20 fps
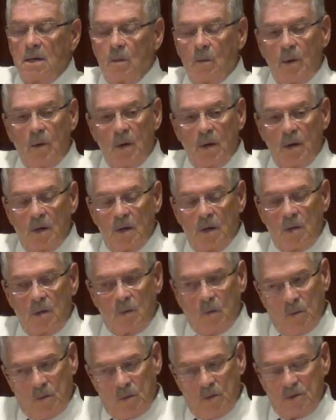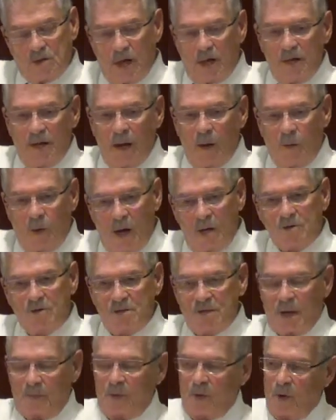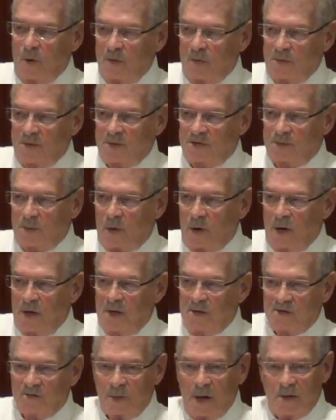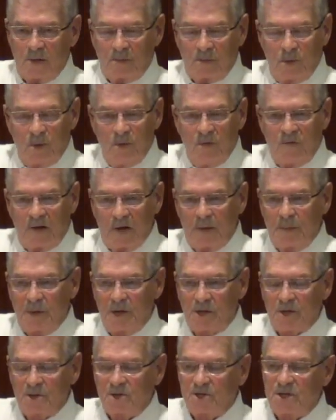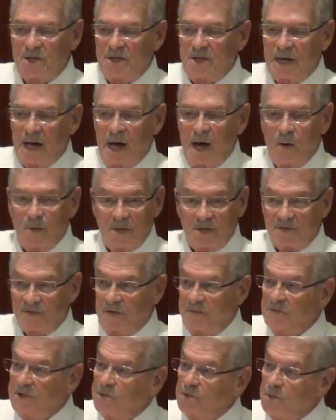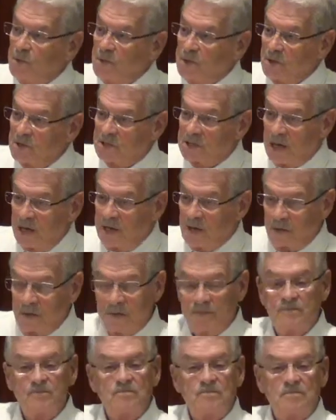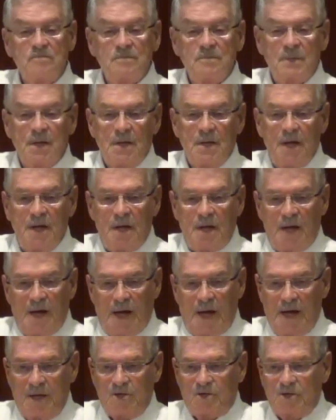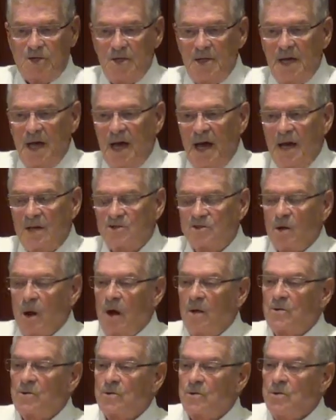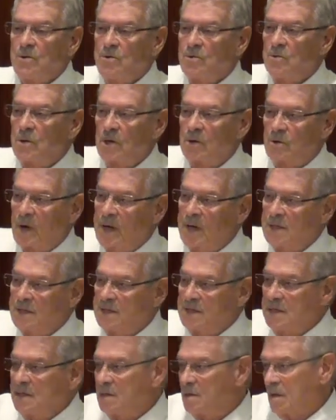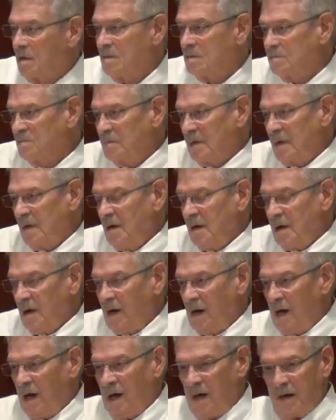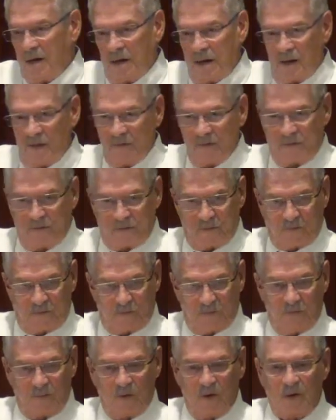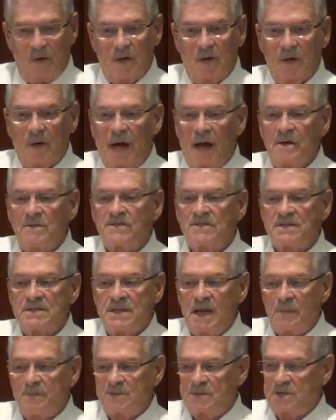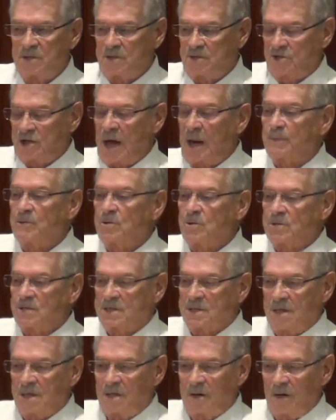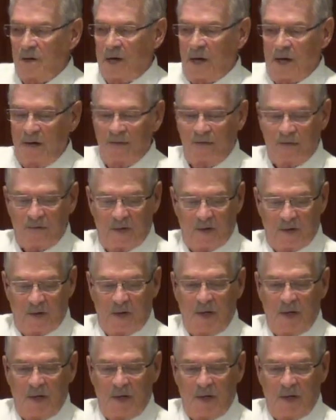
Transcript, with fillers: We, John and I watched that program this morning. It was rather moving because she now is 52 years later, and she has gone through a great deal uh, of life steps and chapters in her life.